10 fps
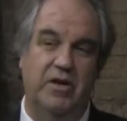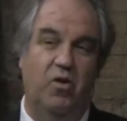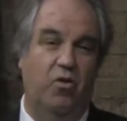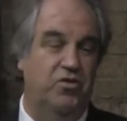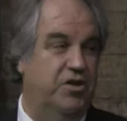
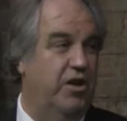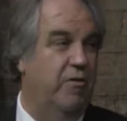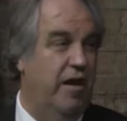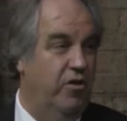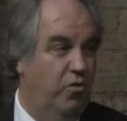holes in the
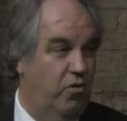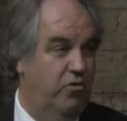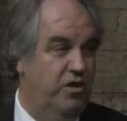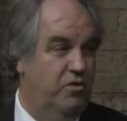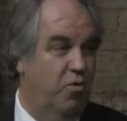ground to
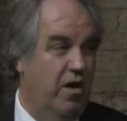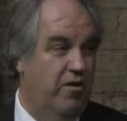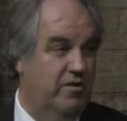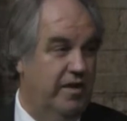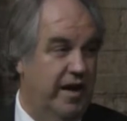hold these
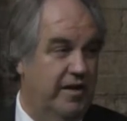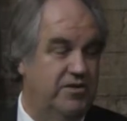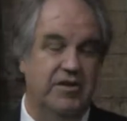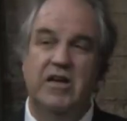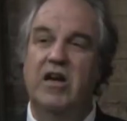water
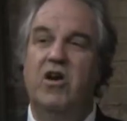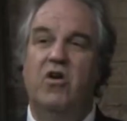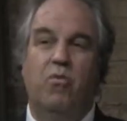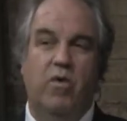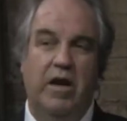tanks.
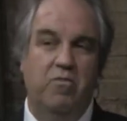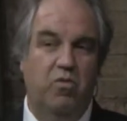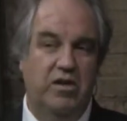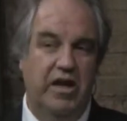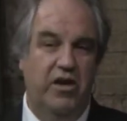Mm-hmm. When
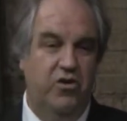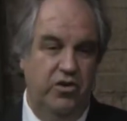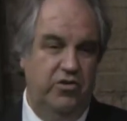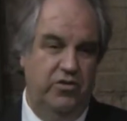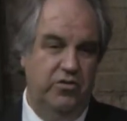what they
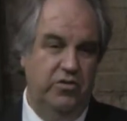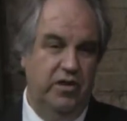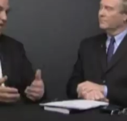could do